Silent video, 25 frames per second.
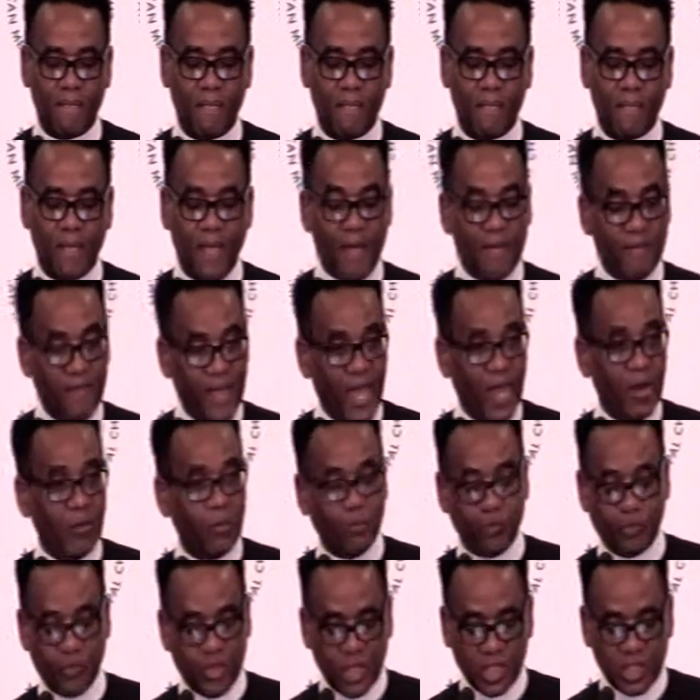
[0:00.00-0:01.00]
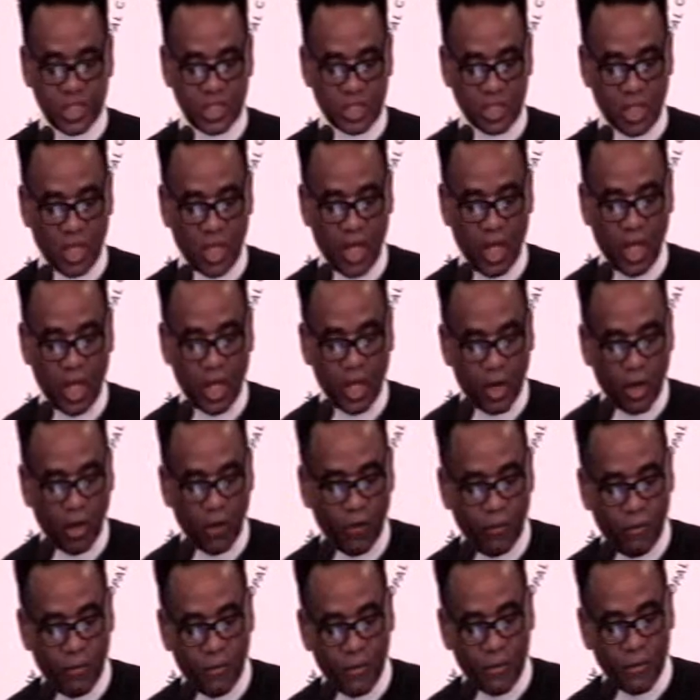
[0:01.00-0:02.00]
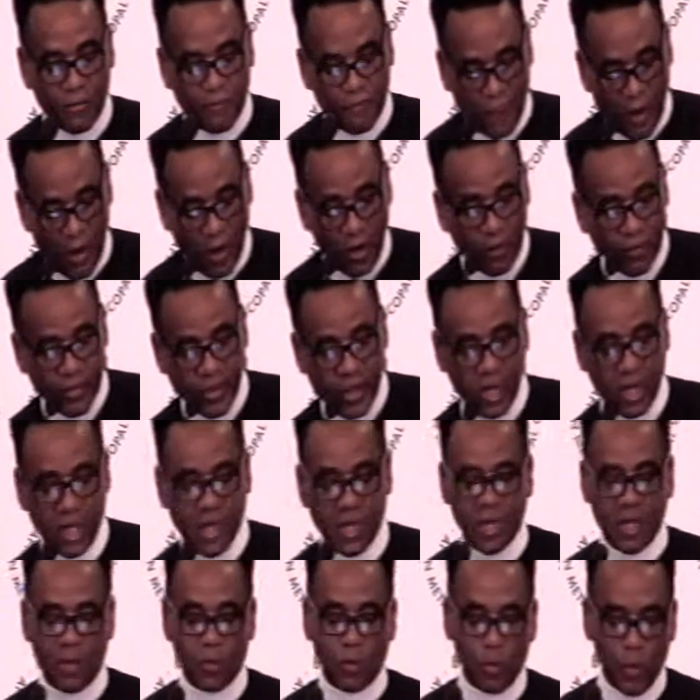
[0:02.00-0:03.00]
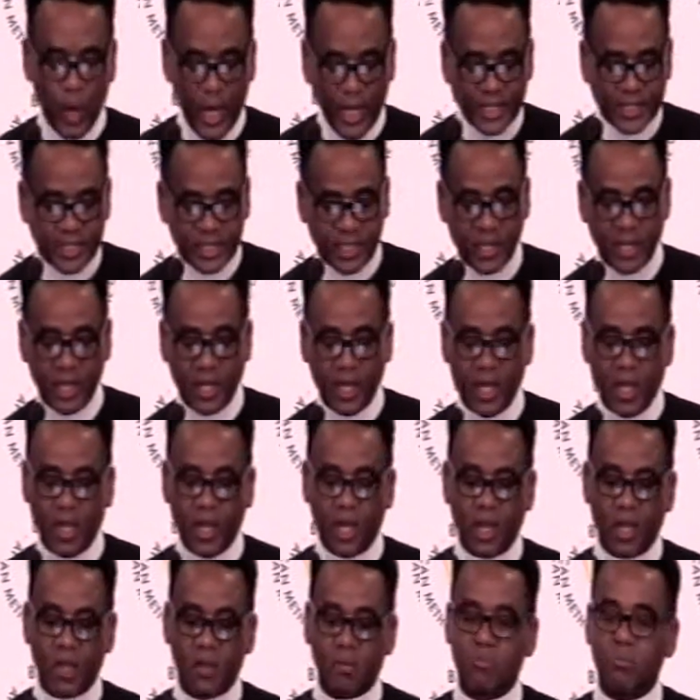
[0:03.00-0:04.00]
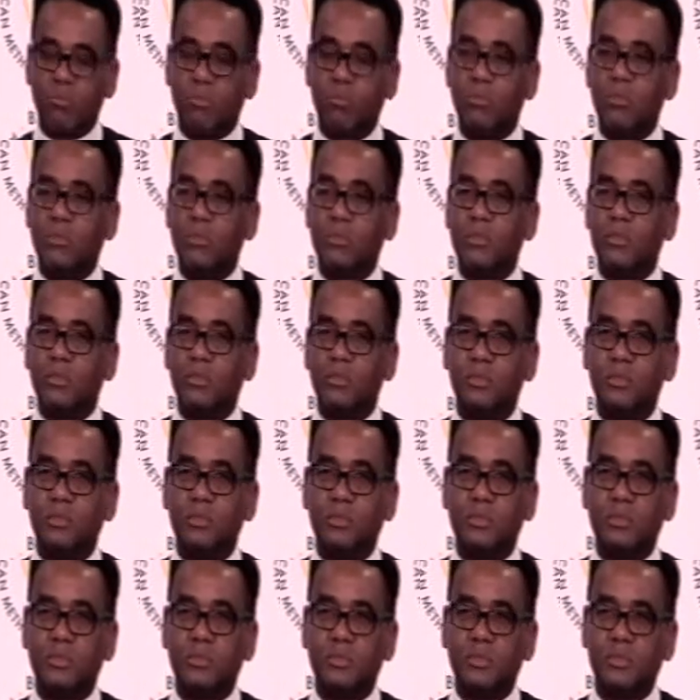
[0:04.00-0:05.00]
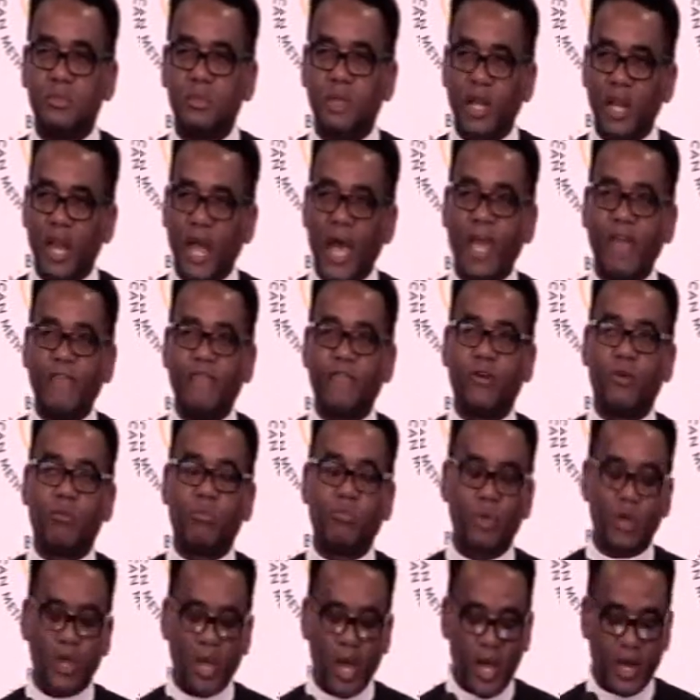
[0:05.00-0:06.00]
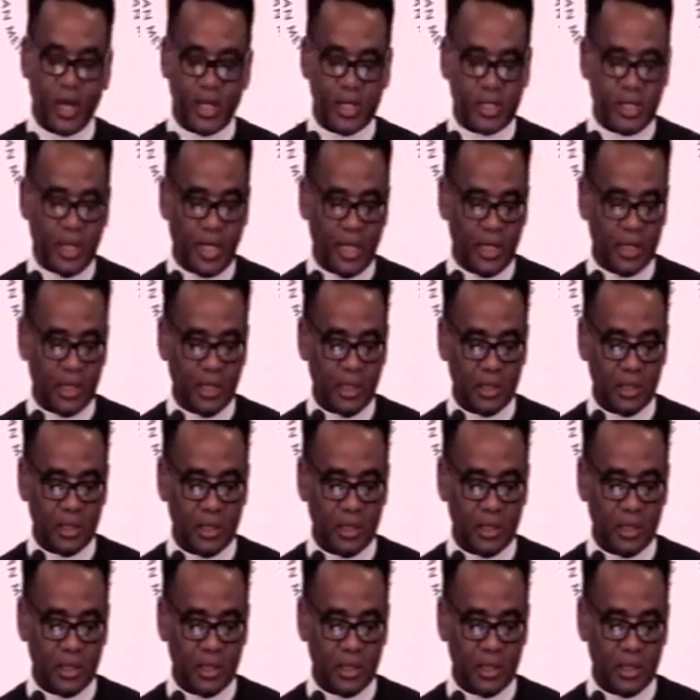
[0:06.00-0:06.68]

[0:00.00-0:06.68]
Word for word: And then just a little further, recently, the life of Breonna Taylor.